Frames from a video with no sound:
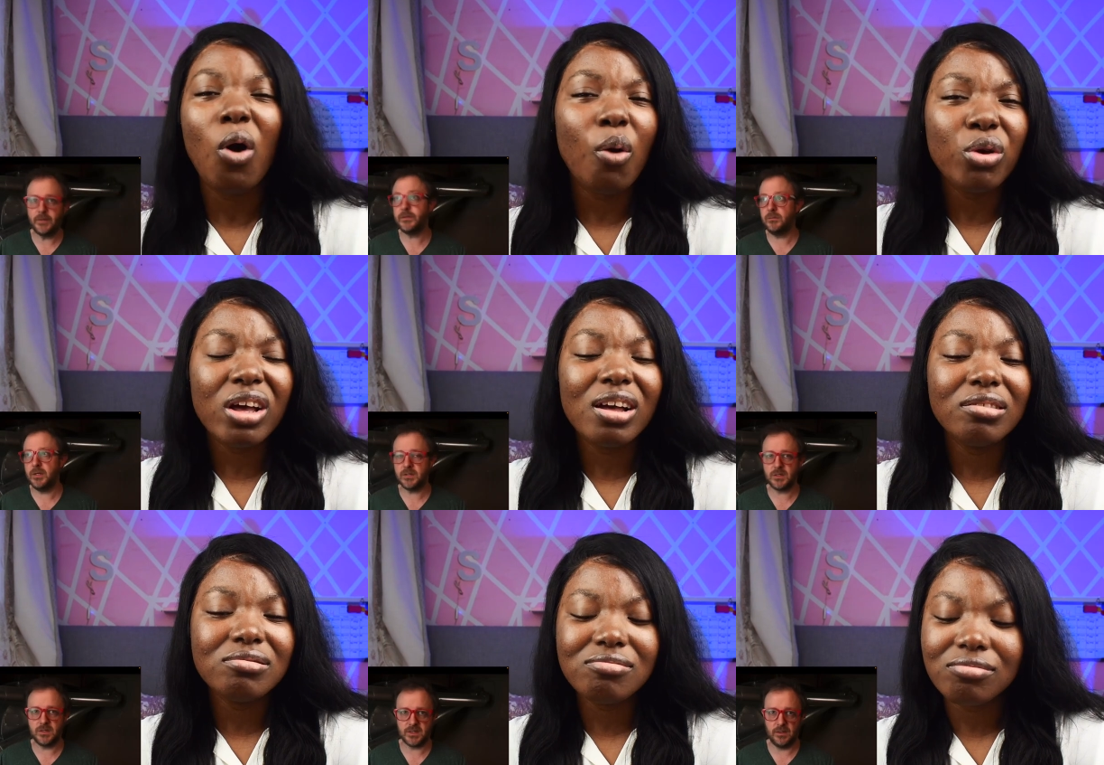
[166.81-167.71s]
Speaker 1: no, I do
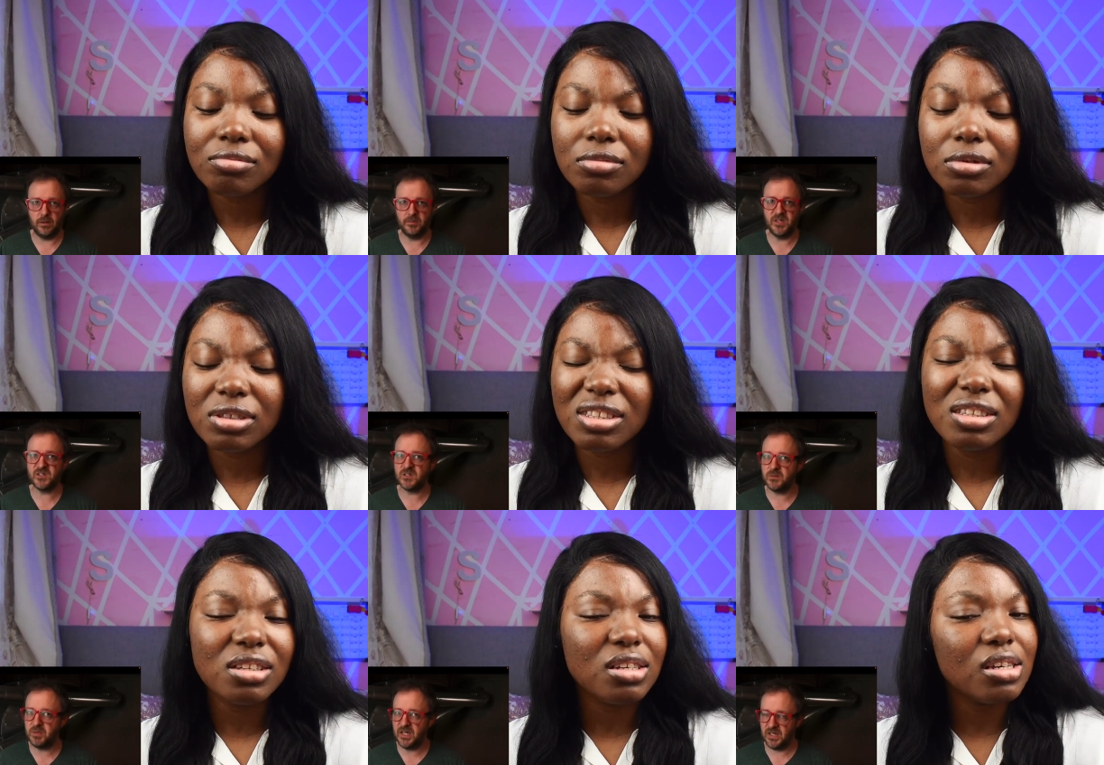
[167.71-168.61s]
mention this a lot because there's
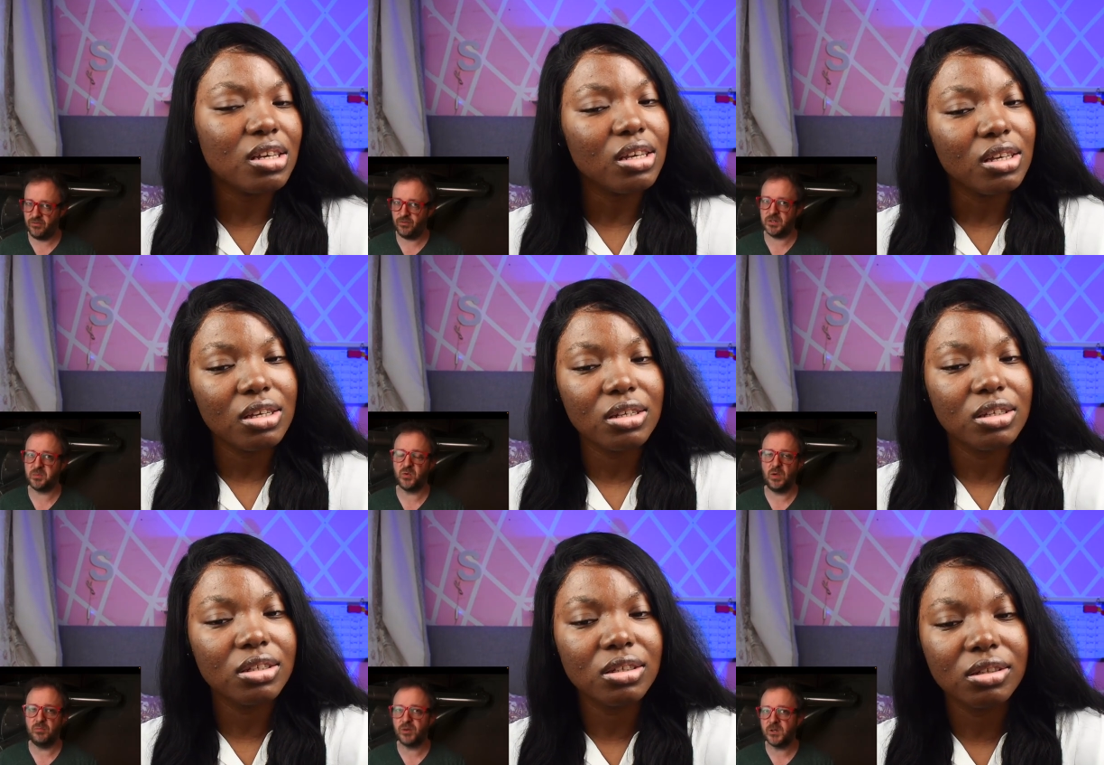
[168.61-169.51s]
a big yeah. Hmm. difference
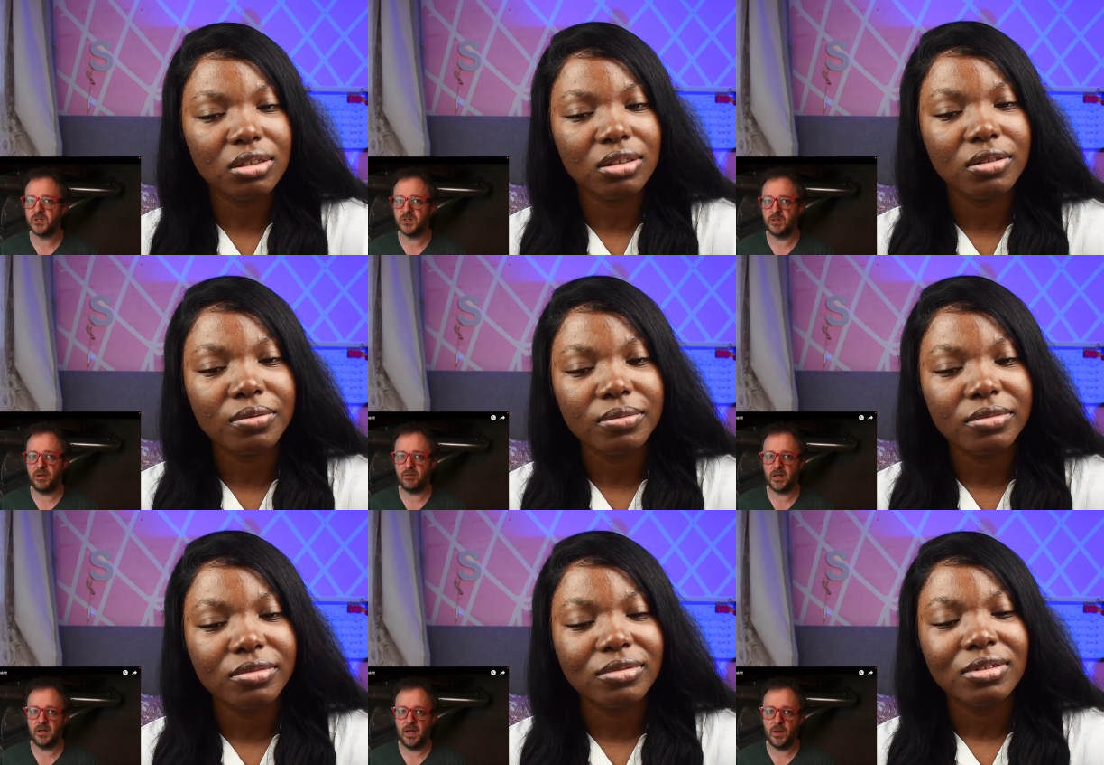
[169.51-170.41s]
between British and
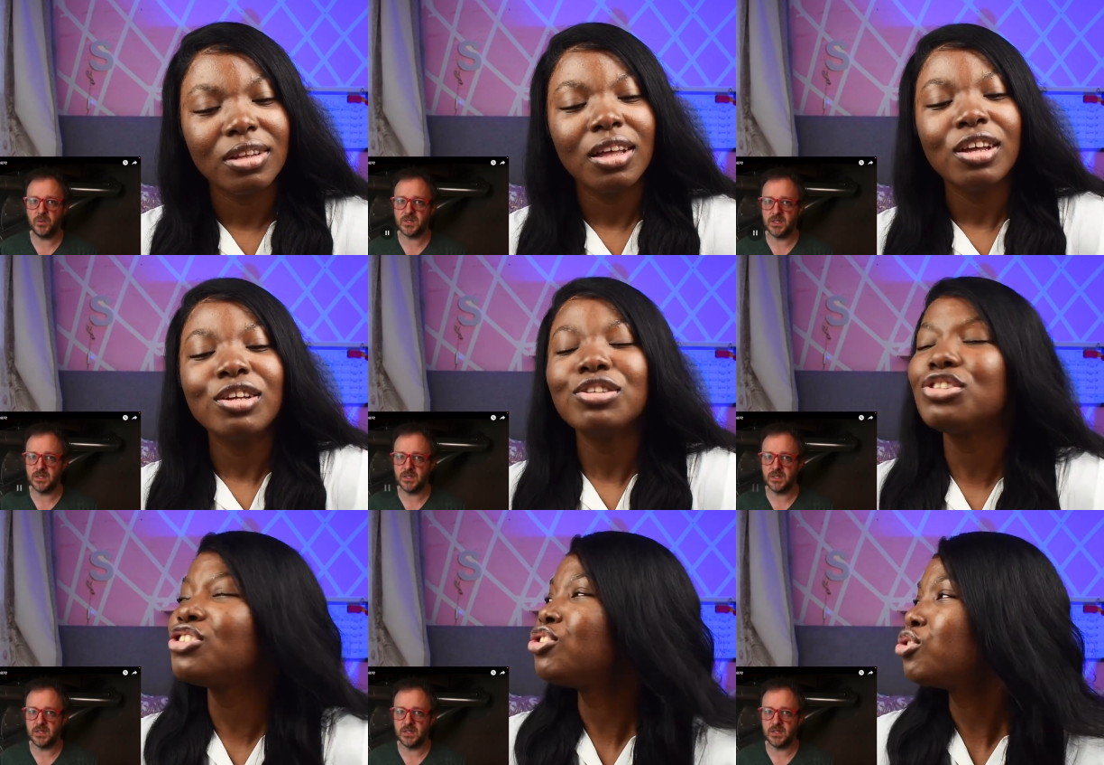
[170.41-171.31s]
American houses.
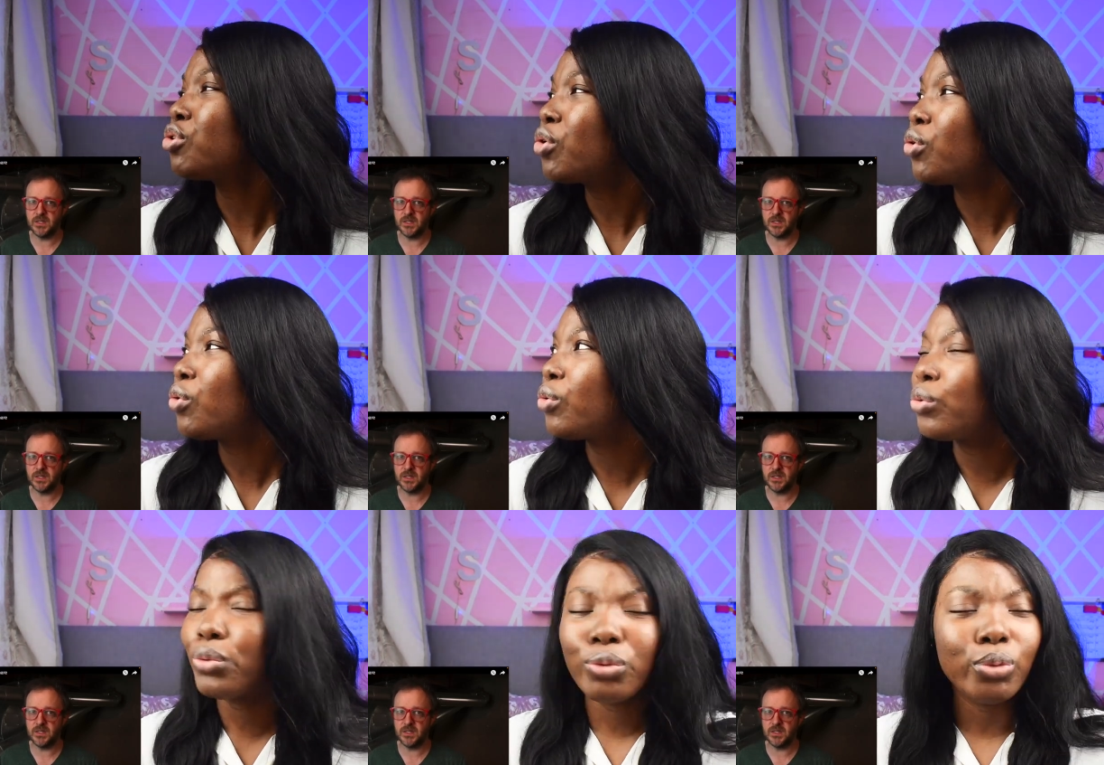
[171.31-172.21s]

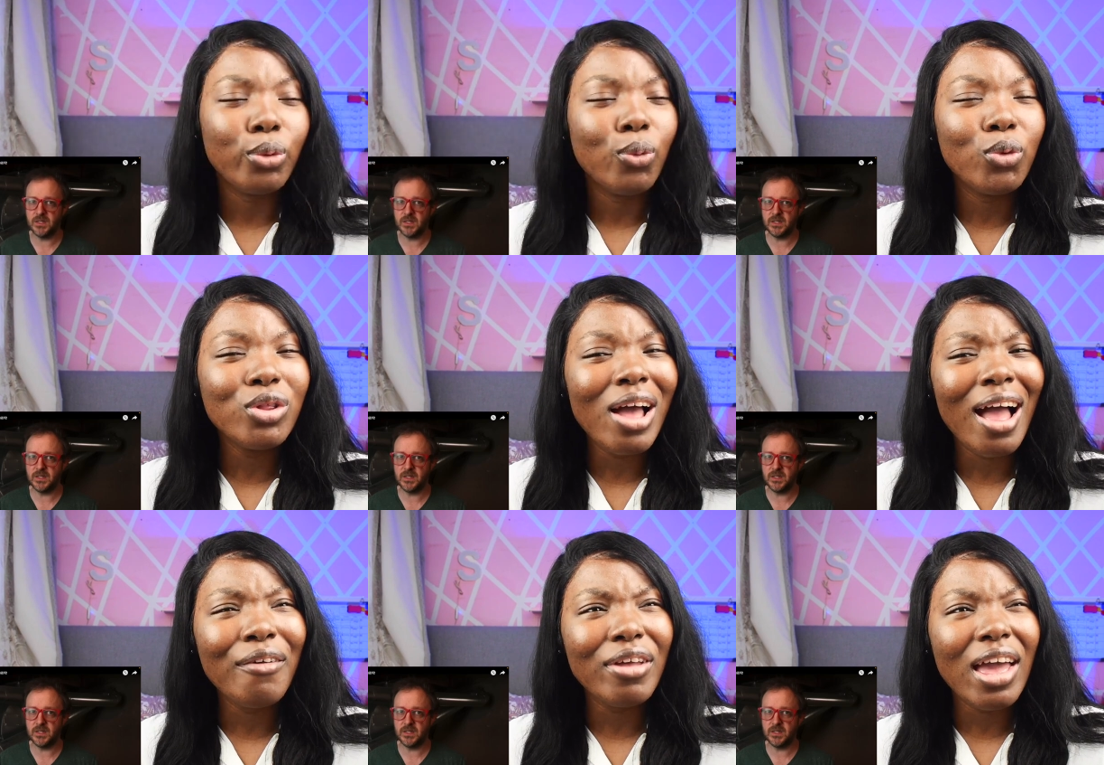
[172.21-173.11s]
Speaker 2: True. We don't
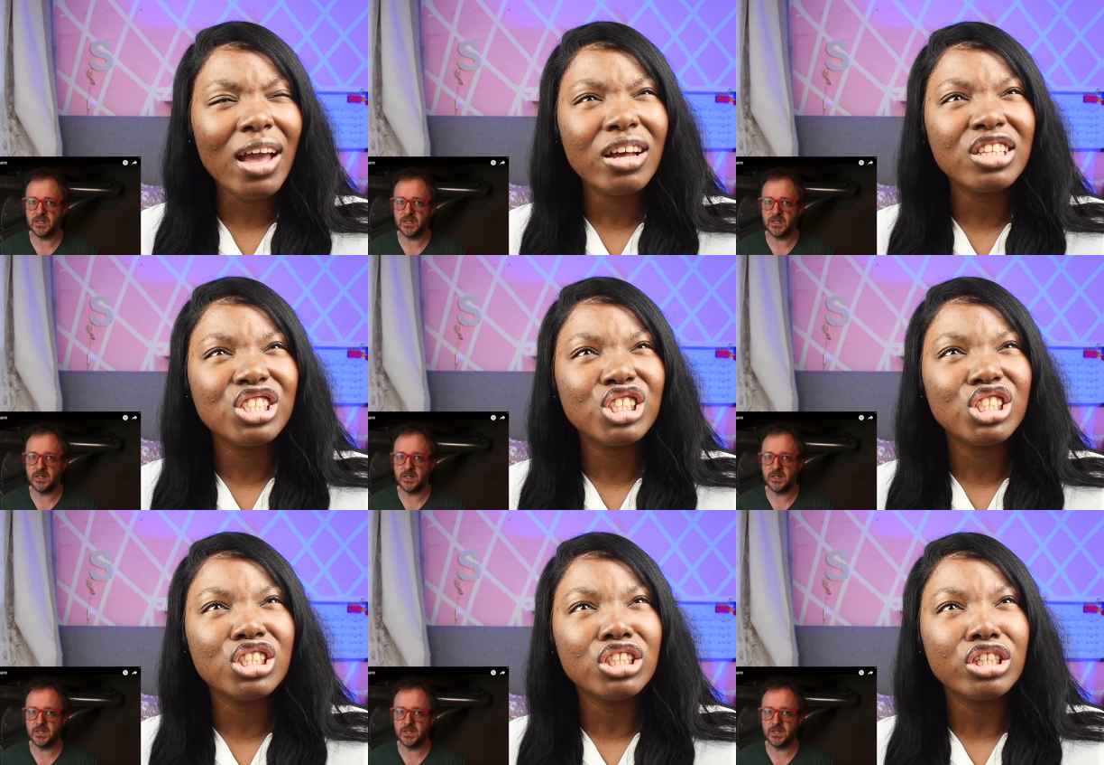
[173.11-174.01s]
have air
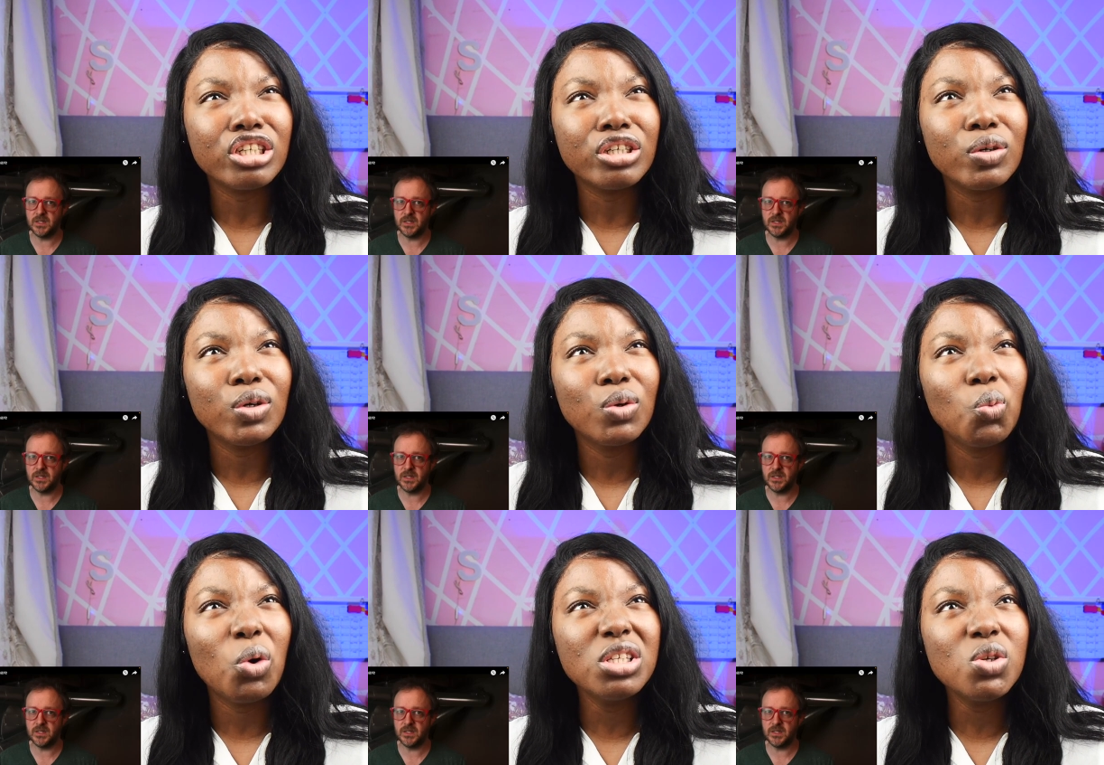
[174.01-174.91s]
conditioner.
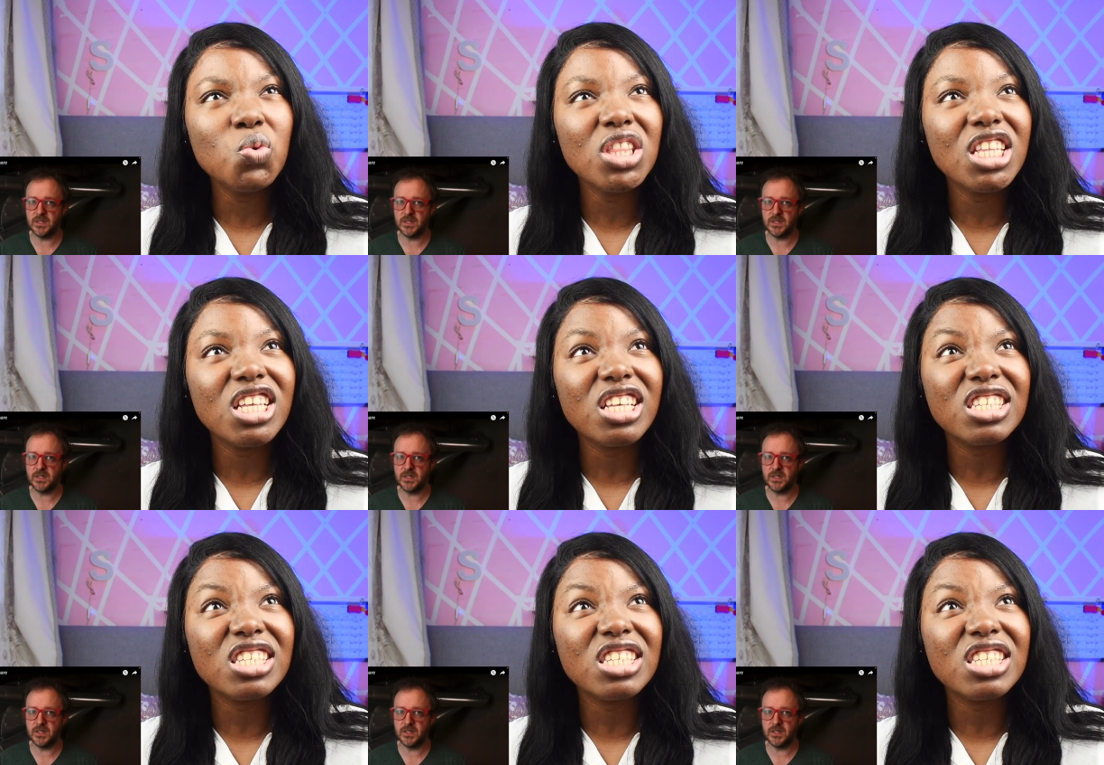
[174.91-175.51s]
When do we need a